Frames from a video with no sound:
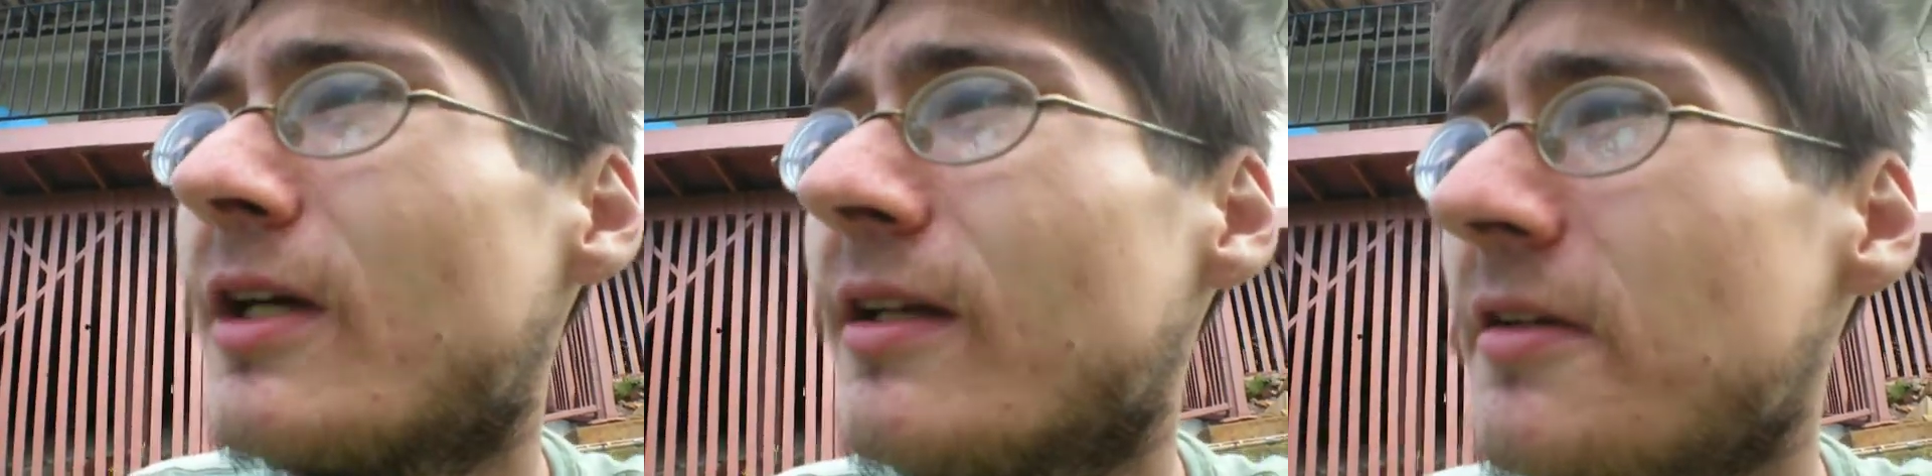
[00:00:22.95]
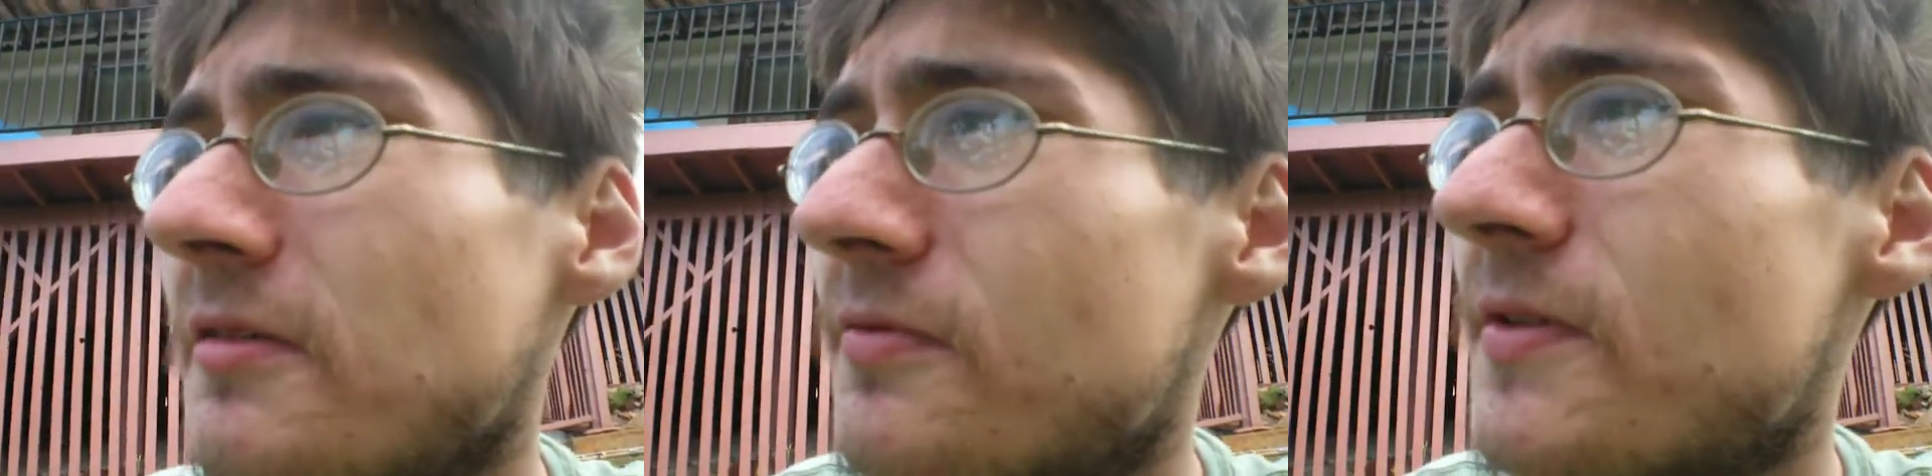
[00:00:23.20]
I
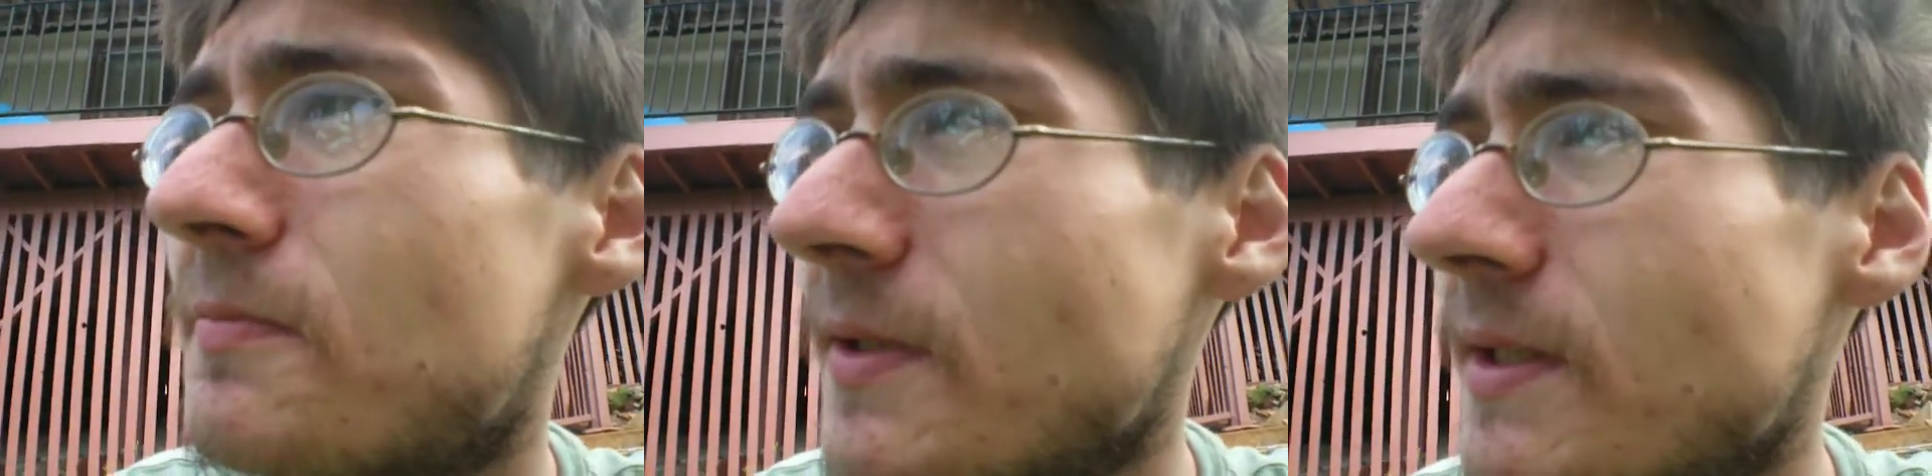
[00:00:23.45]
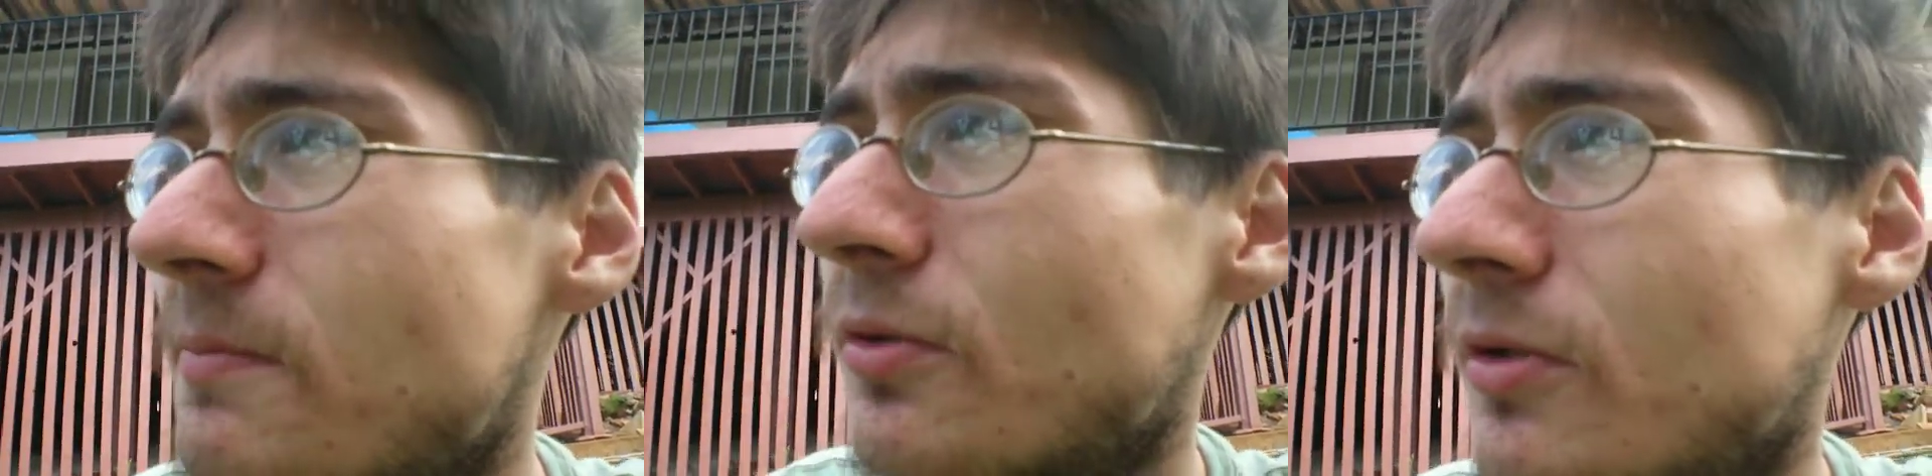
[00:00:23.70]
love the
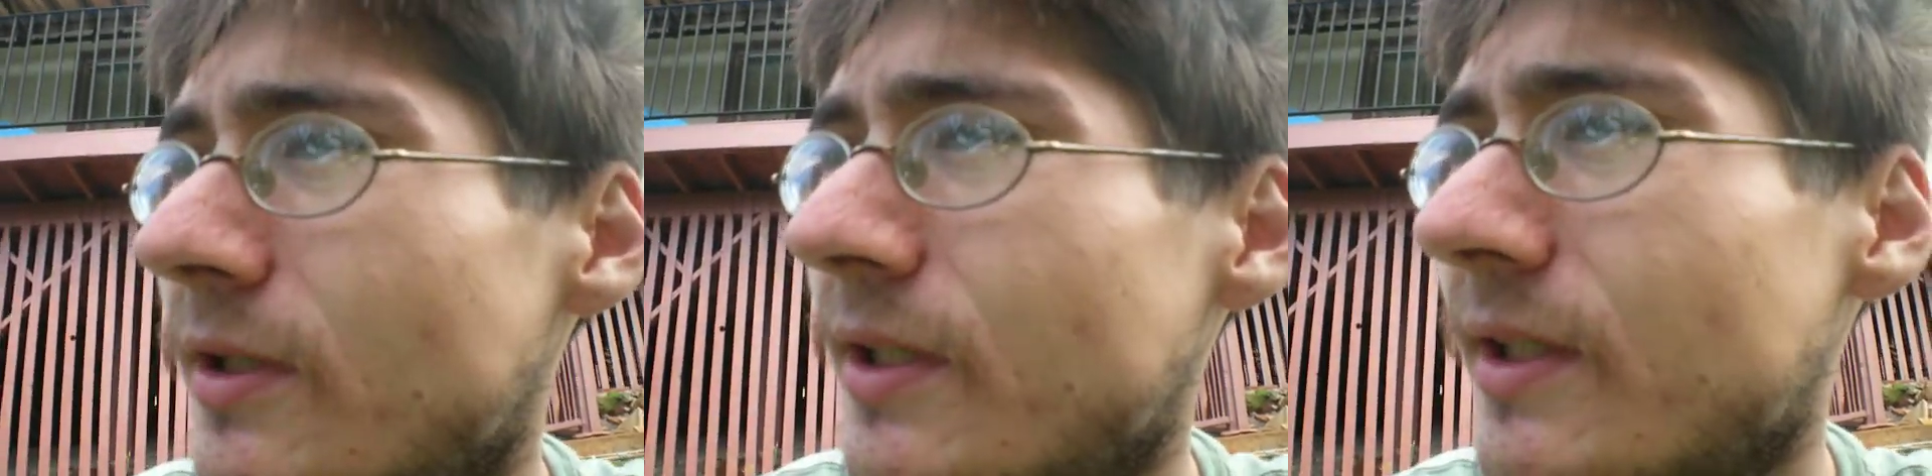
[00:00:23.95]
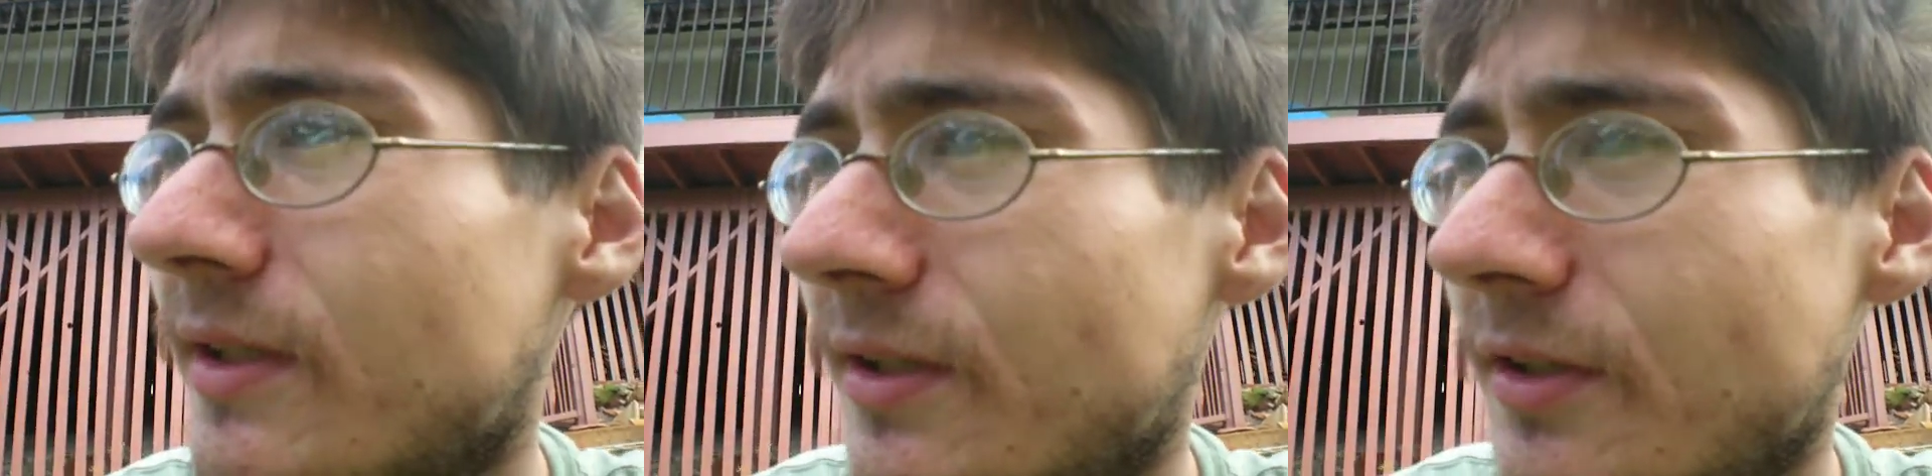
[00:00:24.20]
people in
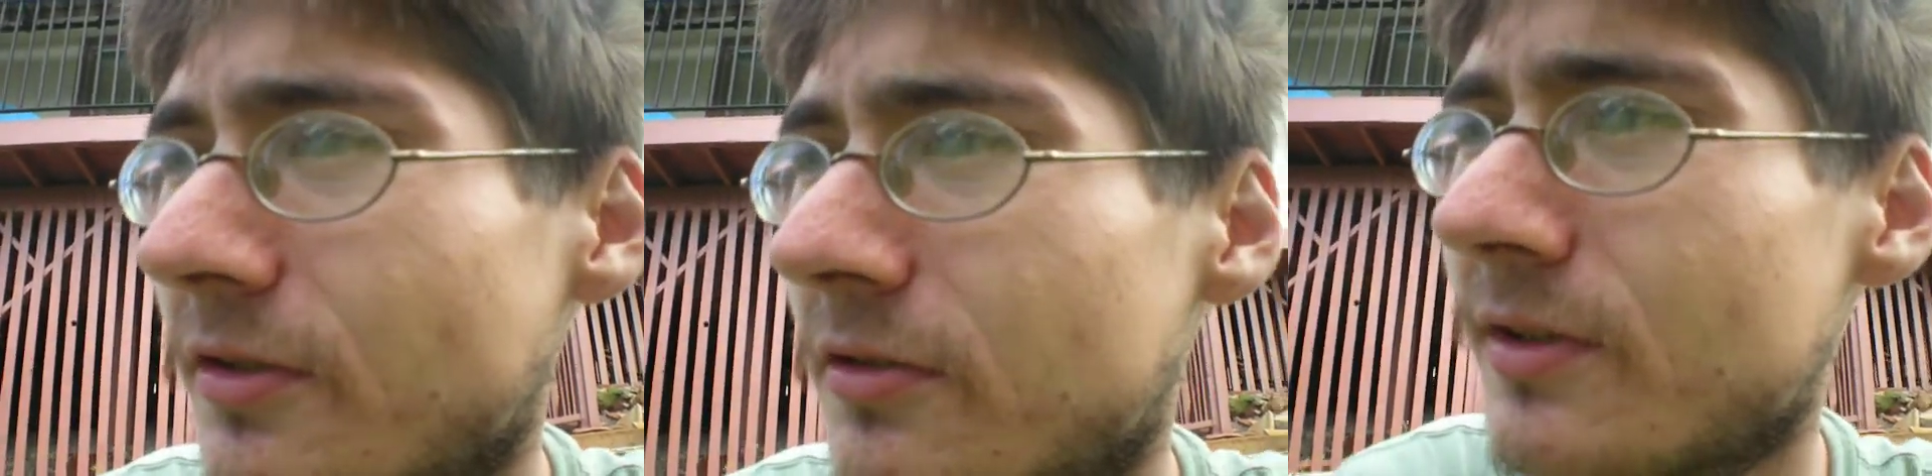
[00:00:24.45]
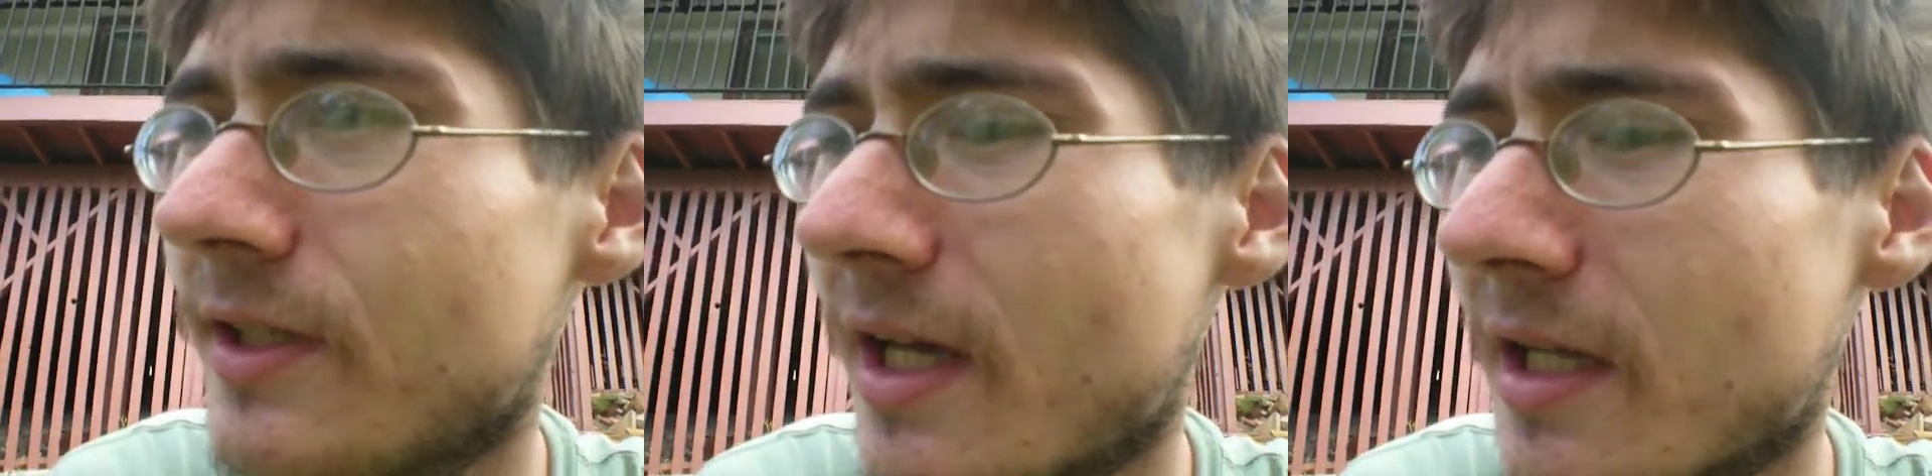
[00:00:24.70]
it, you know, the